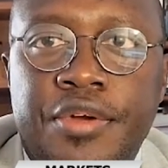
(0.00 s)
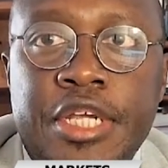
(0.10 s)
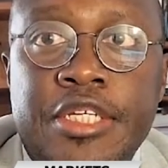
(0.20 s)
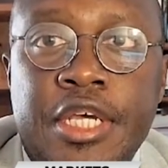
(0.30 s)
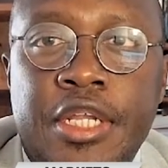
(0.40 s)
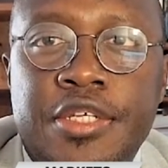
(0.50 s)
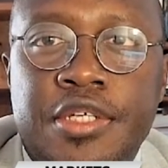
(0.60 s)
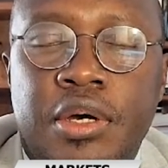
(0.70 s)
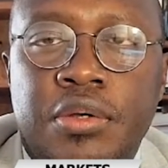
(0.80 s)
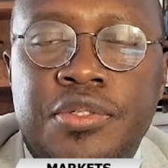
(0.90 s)
The
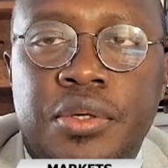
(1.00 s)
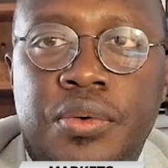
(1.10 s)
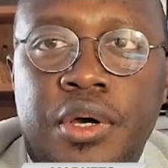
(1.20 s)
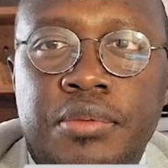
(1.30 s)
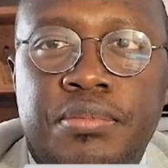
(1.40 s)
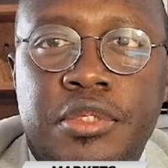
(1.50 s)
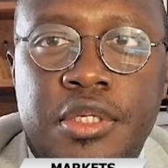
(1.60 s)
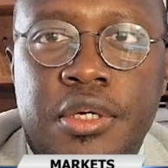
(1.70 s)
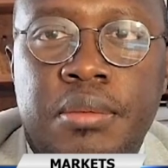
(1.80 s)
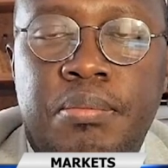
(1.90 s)
retailers are also quite
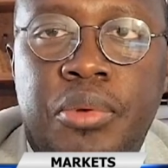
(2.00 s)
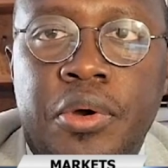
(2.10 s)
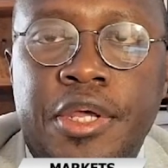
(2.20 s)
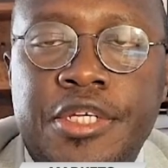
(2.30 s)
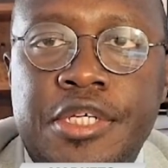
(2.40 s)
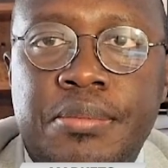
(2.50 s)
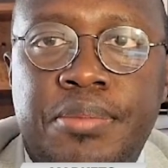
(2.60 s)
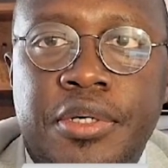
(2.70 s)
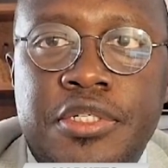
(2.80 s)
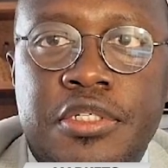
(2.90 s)
buoyant
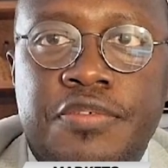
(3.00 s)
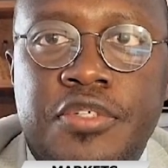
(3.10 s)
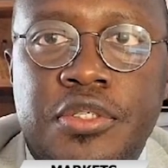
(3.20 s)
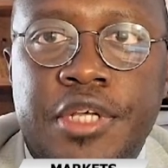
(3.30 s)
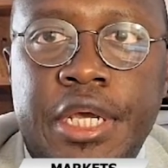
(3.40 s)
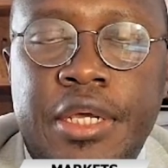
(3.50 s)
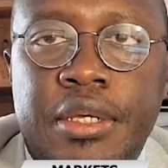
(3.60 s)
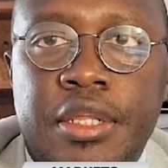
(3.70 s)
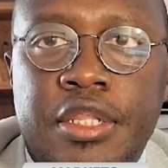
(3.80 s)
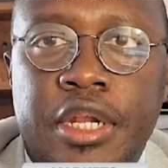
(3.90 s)
and positive
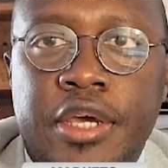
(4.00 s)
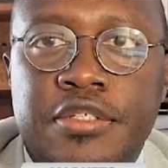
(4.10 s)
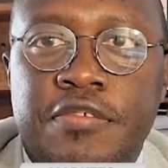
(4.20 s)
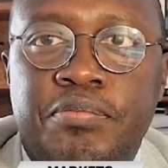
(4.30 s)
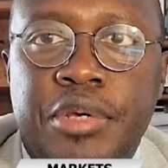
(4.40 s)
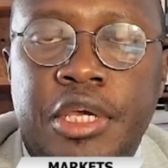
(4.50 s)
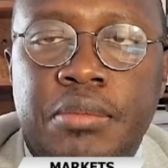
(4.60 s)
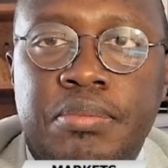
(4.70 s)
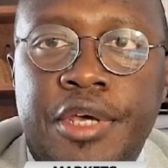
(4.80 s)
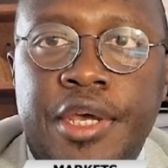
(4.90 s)
today. The likes of
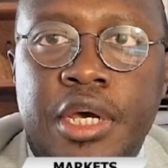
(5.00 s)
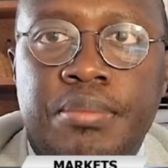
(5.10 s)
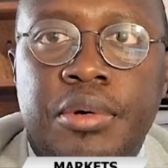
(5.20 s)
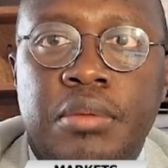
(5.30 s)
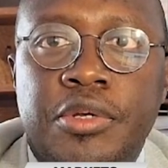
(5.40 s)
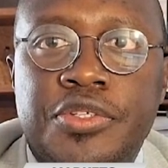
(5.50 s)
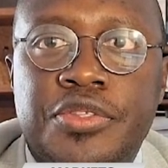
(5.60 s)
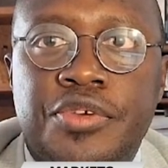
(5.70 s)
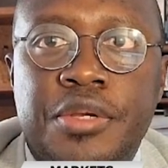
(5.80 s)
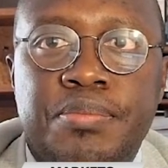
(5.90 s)
Pick and Pay up
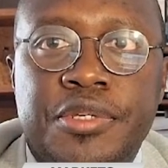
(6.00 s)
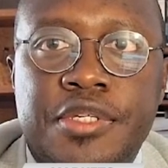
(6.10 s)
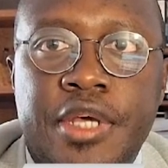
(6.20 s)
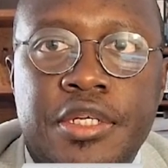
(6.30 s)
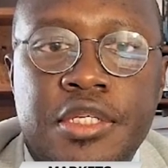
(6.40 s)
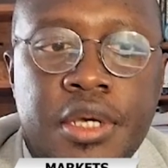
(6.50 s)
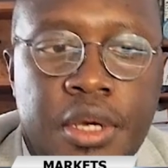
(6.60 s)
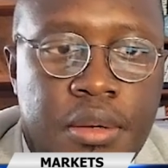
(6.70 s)
almost 3%.